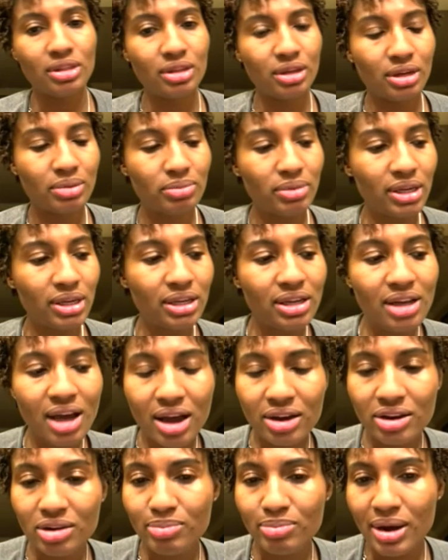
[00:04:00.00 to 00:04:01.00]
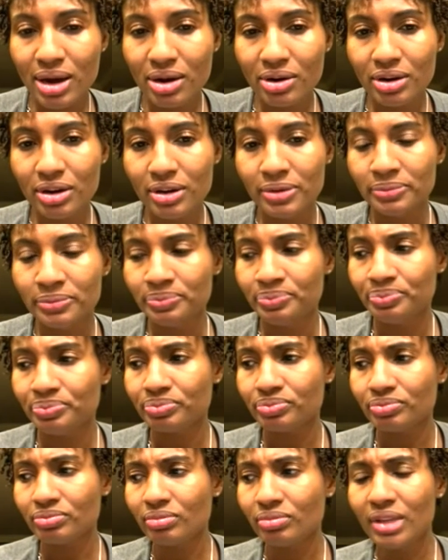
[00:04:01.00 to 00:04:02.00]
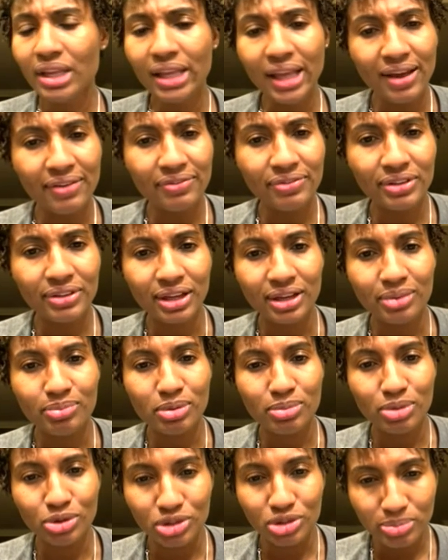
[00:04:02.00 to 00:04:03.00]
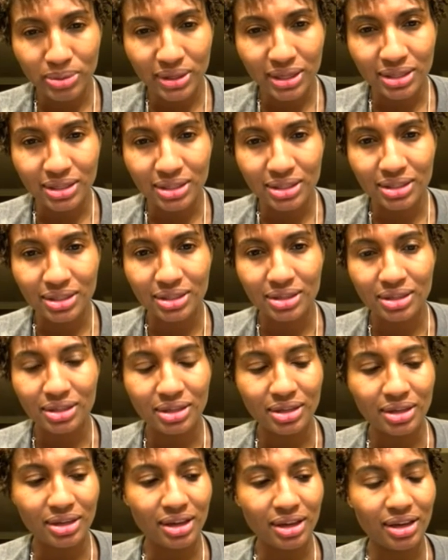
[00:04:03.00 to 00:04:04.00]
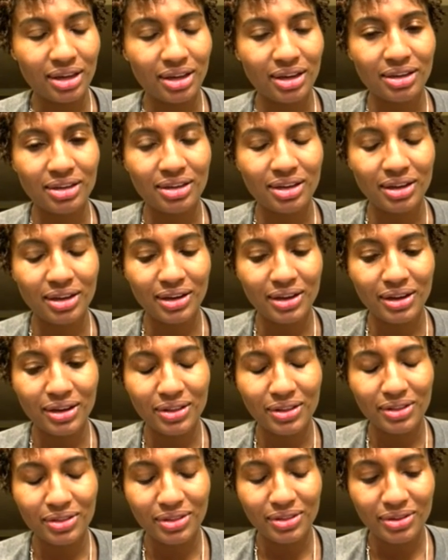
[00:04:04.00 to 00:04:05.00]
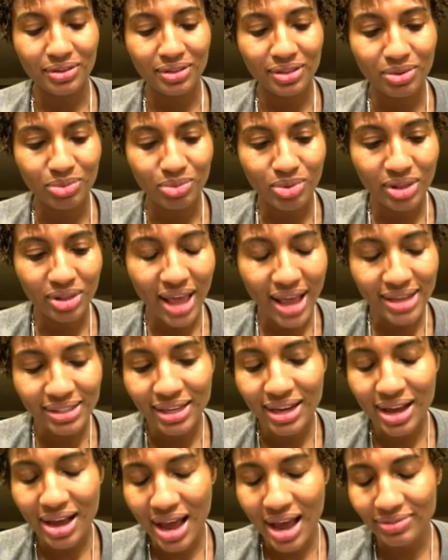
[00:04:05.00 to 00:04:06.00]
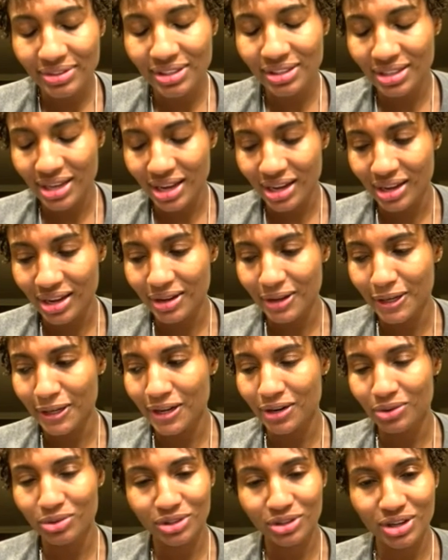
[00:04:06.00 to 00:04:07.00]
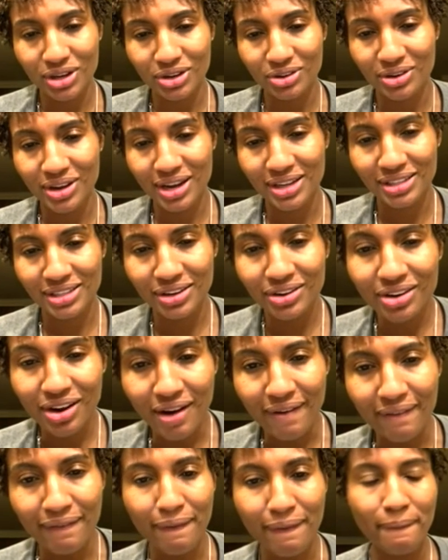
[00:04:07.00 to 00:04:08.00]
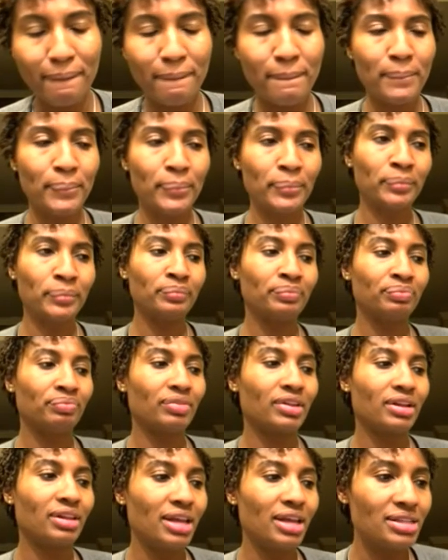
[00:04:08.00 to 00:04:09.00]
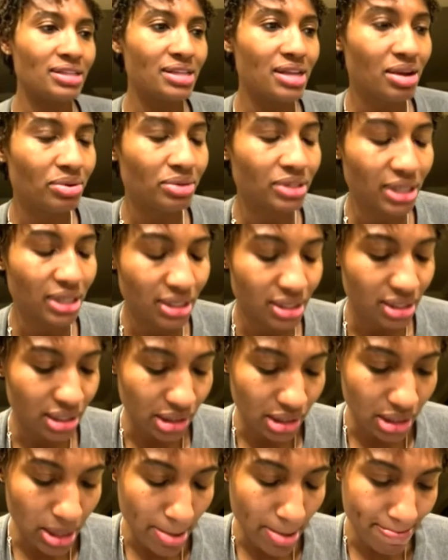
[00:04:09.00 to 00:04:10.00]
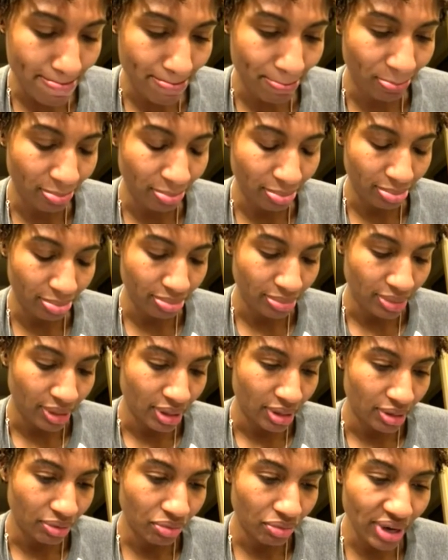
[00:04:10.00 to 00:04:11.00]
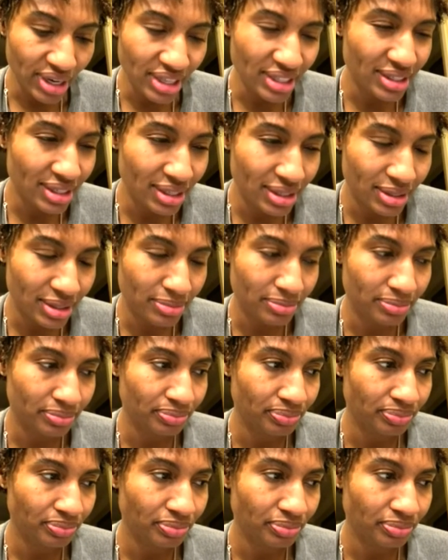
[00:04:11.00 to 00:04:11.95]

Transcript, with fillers: And um, any higher power, I feel like promotes peace. And the last thing I have to say, I don't want to talk you guys ear off. The last thing I will say is this racism